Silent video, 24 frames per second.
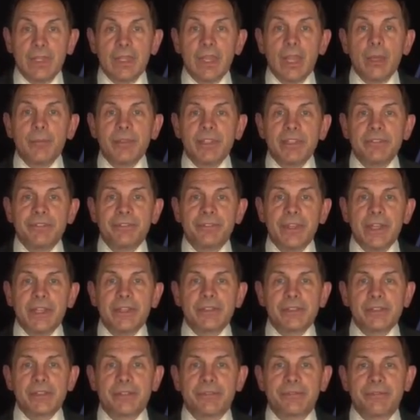Coming
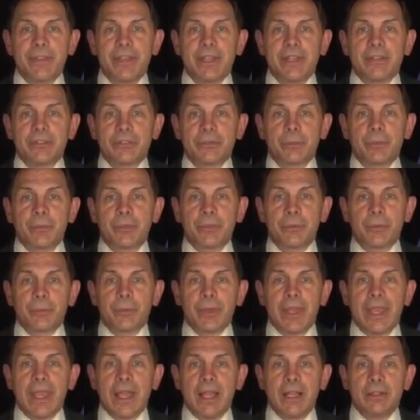face to face with the
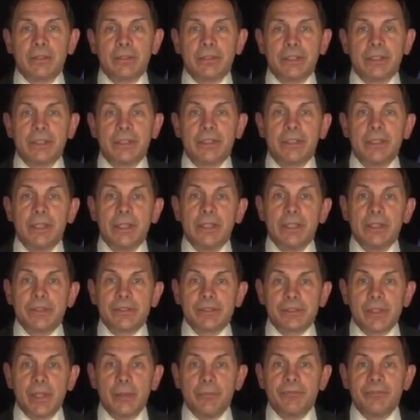reality
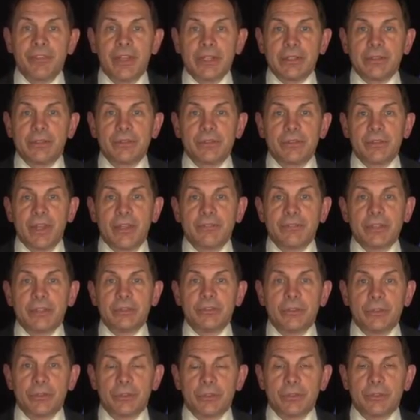some veterans have
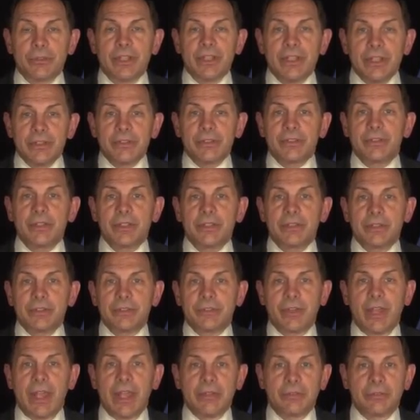endured isn't a
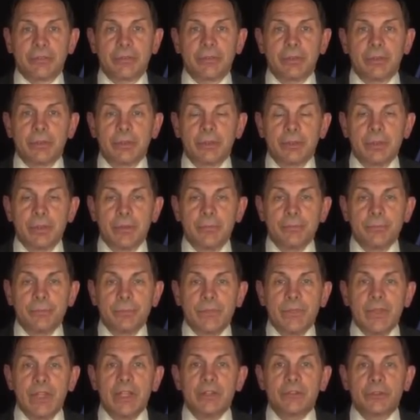disaster.
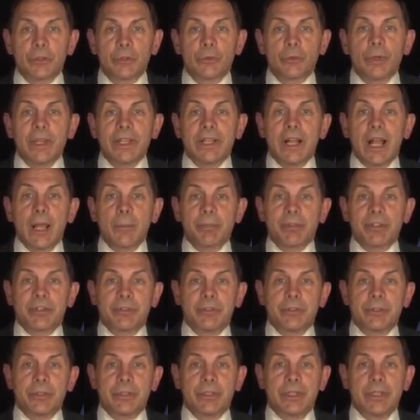It's a great
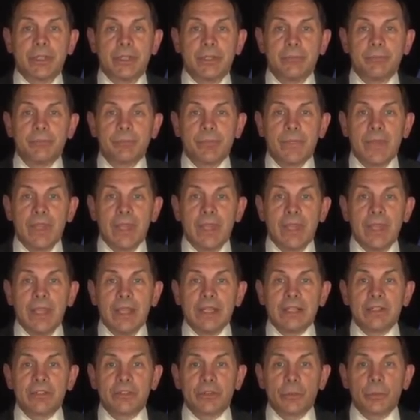opportunity,
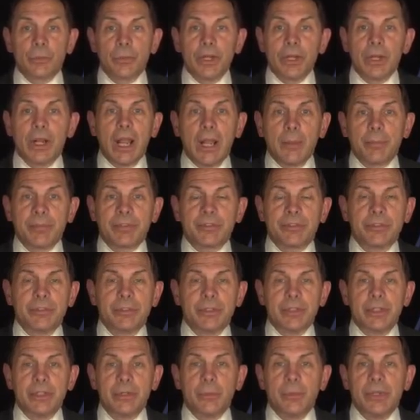and it's a rare
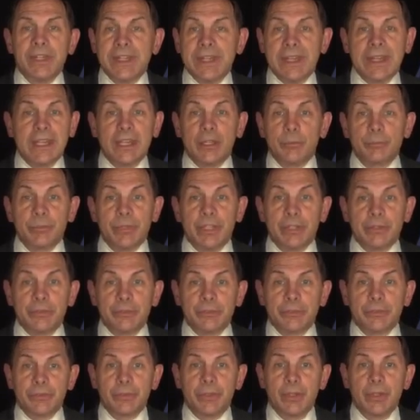opportunity we can't
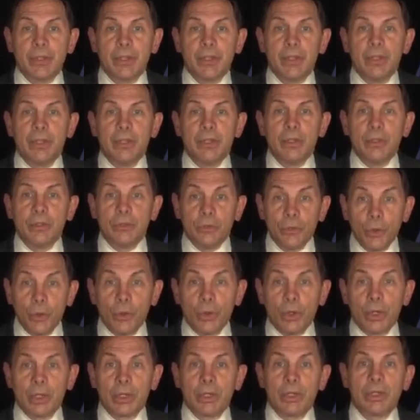miss,
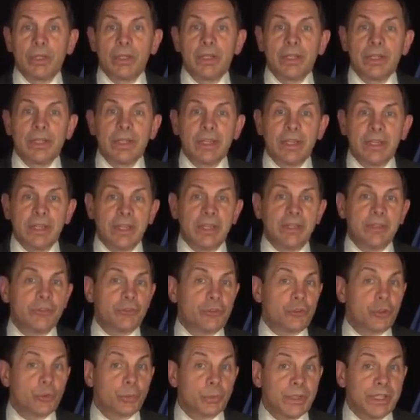nor
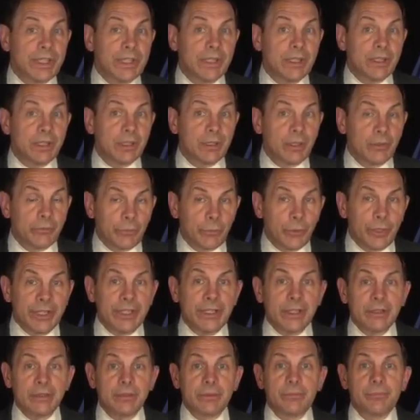should we
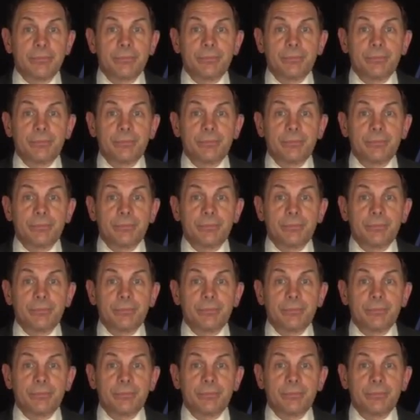avoid it.